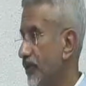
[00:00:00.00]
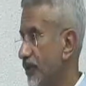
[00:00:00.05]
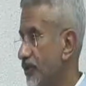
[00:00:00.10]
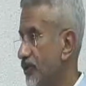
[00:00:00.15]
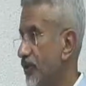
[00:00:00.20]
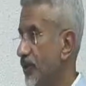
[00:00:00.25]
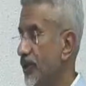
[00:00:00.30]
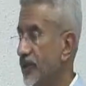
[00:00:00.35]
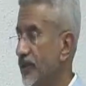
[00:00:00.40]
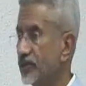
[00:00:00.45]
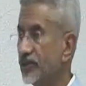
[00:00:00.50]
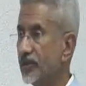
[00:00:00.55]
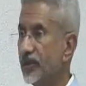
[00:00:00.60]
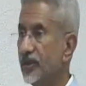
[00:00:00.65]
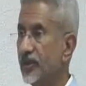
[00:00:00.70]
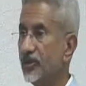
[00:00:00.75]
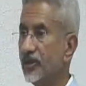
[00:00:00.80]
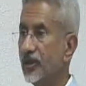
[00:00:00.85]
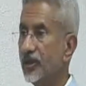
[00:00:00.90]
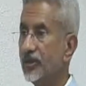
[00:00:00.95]
Resilience
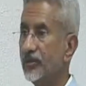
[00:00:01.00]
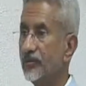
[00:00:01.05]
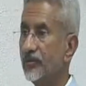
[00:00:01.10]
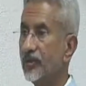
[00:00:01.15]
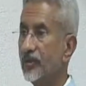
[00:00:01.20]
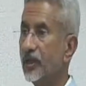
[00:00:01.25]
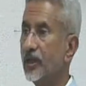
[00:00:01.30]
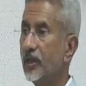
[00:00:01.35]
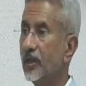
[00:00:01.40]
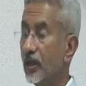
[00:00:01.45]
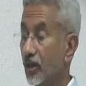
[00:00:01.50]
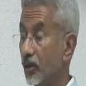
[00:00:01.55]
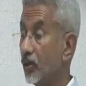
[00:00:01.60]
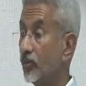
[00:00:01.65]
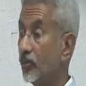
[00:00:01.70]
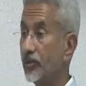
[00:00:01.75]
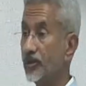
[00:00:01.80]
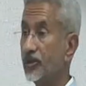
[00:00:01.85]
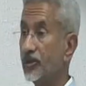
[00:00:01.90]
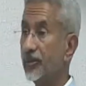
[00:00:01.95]
Initiative,
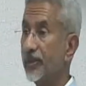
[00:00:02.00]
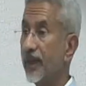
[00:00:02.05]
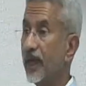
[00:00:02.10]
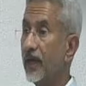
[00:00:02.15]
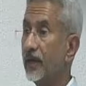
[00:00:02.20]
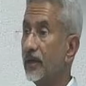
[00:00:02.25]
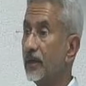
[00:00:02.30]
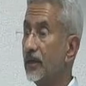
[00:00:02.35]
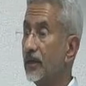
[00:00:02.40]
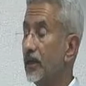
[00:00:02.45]
along with Japan.